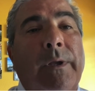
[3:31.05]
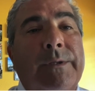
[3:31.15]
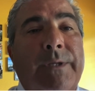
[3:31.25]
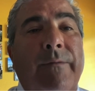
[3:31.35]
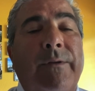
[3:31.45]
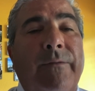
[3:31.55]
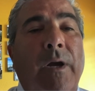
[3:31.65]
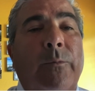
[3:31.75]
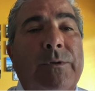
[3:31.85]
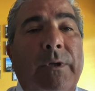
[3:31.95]

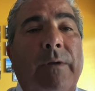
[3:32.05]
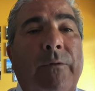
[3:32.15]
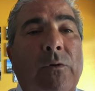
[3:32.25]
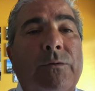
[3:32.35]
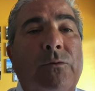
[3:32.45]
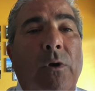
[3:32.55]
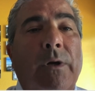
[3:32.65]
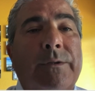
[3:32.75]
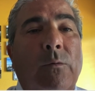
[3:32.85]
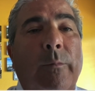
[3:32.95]
75% of those
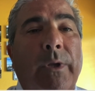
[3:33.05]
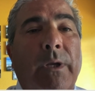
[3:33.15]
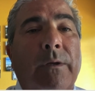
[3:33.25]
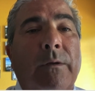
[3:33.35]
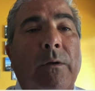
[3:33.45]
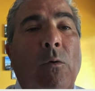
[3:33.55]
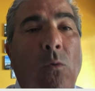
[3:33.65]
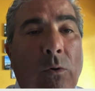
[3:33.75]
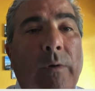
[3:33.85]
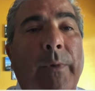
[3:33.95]
drugs that were being
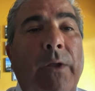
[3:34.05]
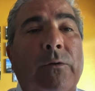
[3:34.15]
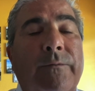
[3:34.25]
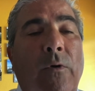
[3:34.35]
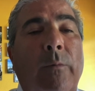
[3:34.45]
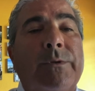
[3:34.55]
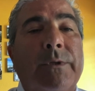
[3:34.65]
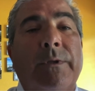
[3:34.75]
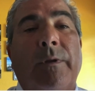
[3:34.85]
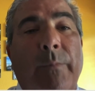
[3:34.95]
ordered by those
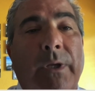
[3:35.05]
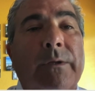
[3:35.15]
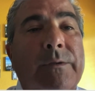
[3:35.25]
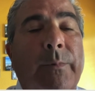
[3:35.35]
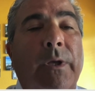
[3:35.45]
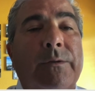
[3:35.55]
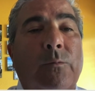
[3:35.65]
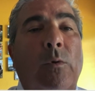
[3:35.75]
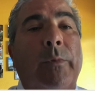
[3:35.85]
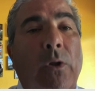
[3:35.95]
pharmacies and then being dispensed
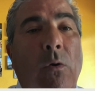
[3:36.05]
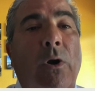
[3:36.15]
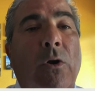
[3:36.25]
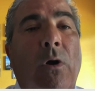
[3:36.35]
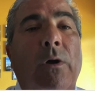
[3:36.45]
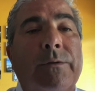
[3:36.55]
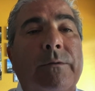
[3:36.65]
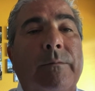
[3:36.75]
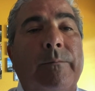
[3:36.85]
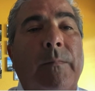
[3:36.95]
were below our cost.
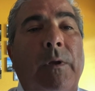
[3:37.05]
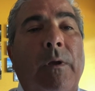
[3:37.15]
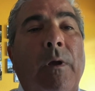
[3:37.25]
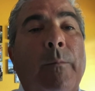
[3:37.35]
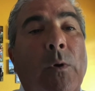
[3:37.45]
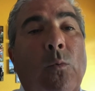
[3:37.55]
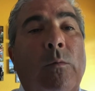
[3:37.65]
But